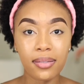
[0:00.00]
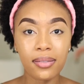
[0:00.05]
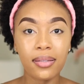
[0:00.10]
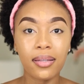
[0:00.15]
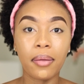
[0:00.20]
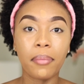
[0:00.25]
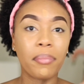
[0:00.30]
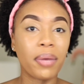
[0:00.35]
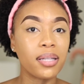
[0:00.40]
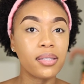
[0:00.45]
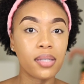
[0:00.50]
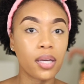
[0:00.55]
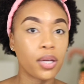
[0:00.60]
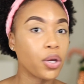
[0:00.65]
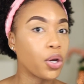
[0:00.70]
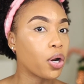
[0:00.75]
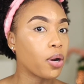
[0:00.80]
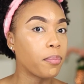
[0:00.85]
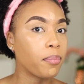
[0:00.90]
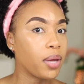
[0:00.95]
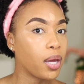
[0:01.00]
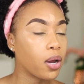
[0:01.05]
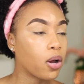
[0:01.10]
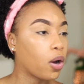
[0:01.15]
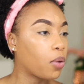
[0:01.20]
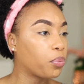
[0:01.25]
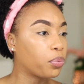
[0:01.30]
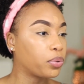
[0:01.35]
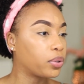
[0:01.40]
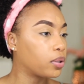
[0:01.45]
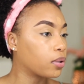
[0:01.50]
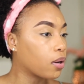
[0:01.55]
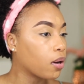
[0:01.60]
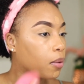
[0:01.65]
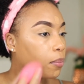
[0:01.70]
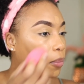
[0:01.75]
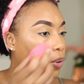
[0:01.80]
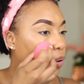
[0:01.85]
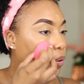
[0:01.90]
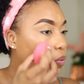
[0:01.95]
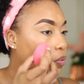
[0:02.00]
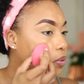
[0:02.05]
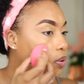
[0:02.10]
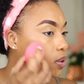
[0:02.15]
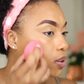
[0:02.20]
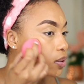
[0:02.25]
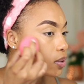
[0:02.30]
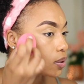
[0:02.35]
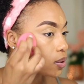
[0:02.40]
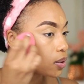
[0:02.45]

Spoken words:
the better your makeup will come out.